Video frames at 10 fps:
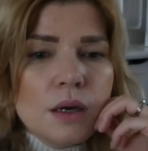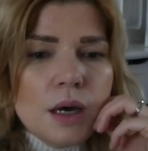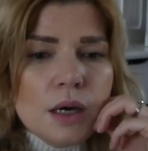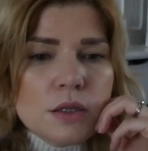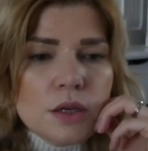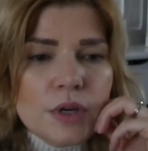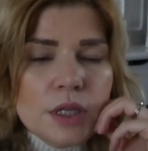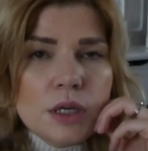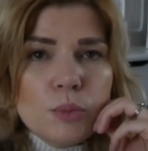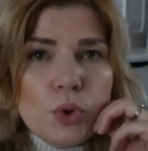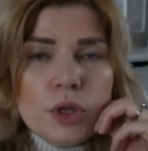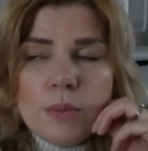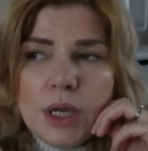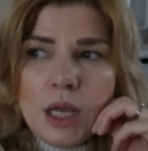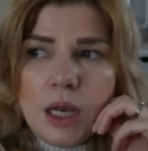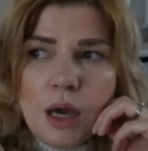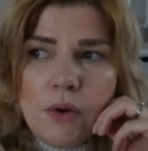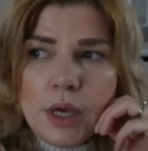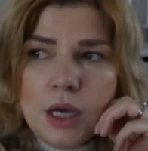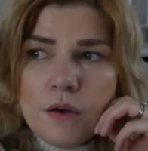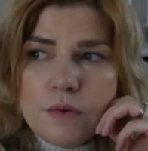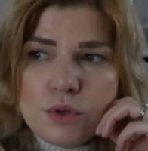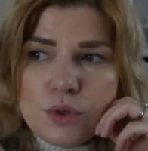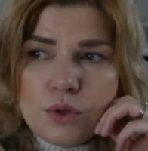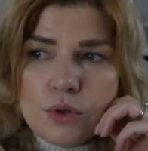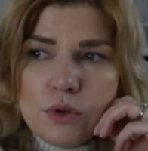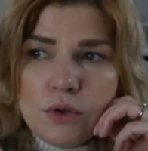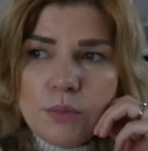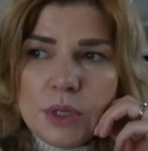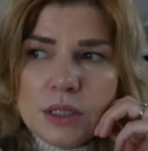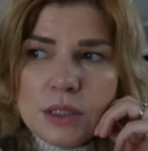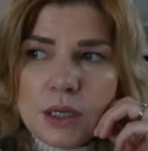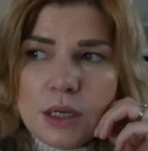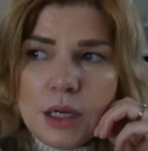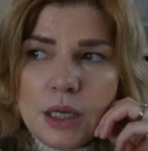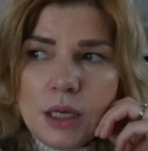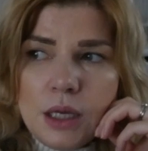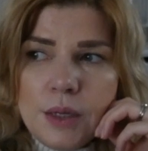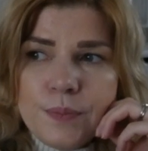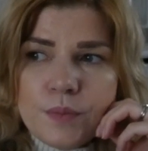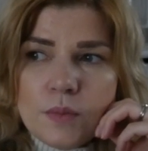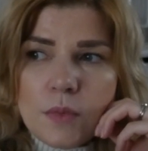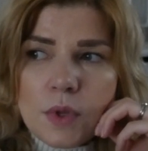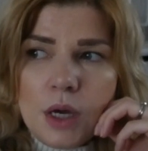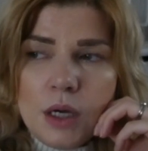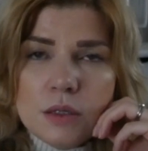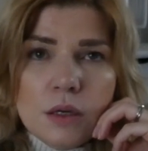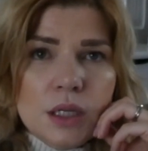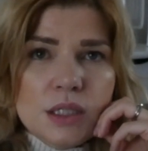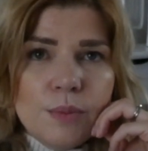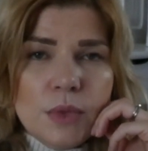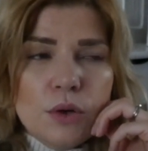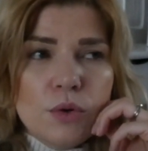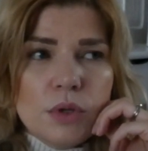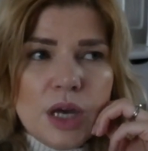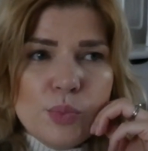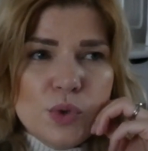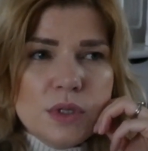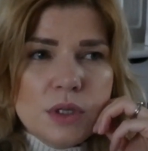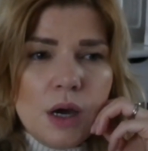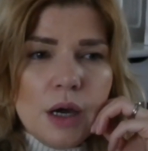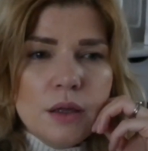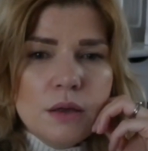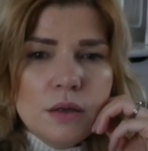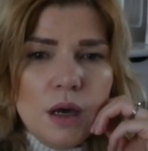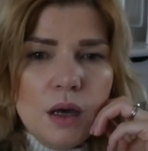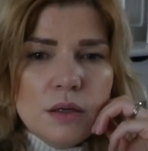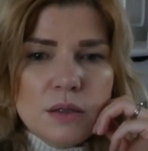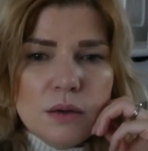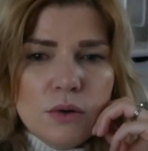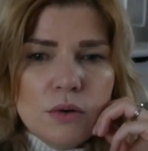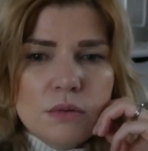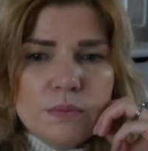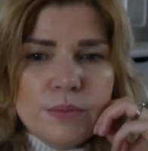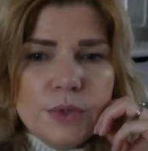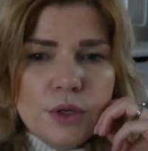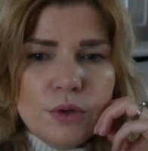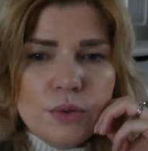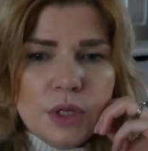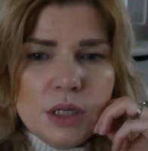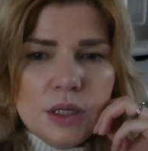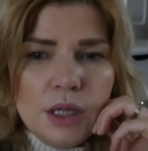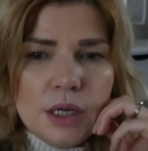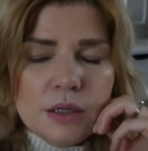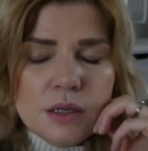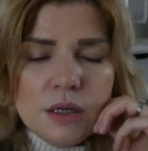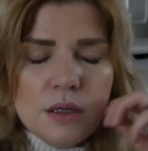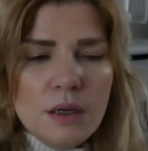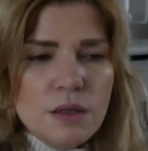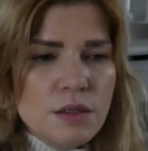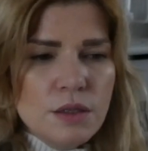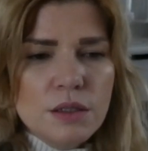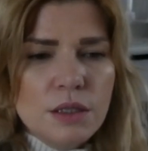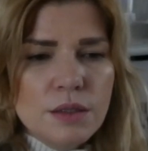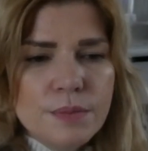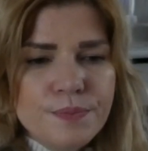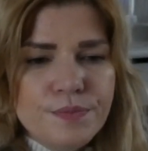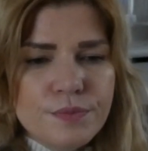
So I've got an appointment and now I have to basically, I had to get something called Apple Style. So, you know, that like a certain